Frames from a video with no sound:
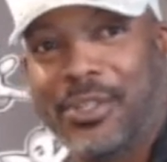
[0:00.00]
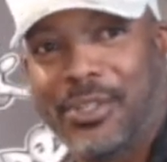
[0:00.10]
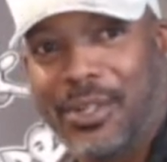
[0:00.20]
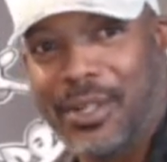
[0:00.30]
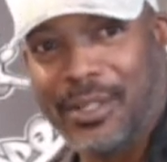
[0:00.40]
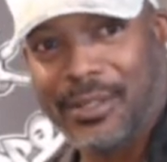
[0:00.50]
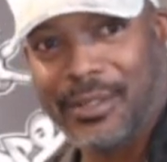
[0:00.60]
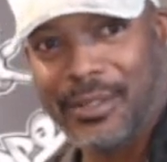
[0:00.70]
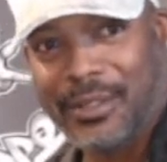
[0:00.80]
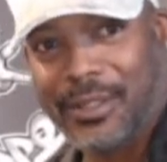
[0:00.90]
Jordan?
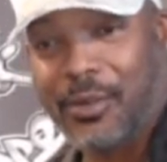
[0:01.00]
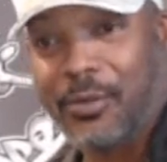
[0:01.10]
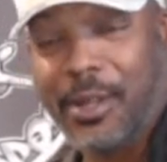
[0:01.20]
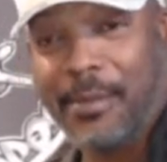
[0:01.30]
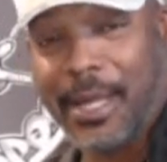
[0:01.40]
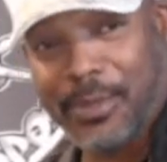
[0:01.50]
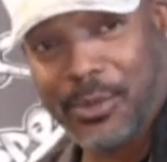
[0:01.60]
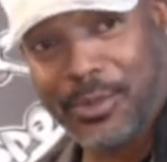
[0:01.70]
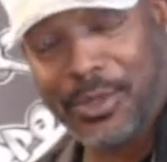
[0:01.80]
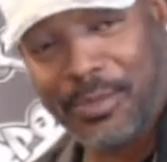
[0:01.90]
Kareem
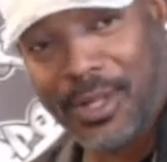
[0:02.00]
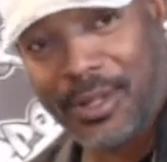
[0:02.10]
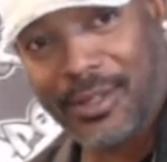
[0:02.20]
Abdul-Jabbar?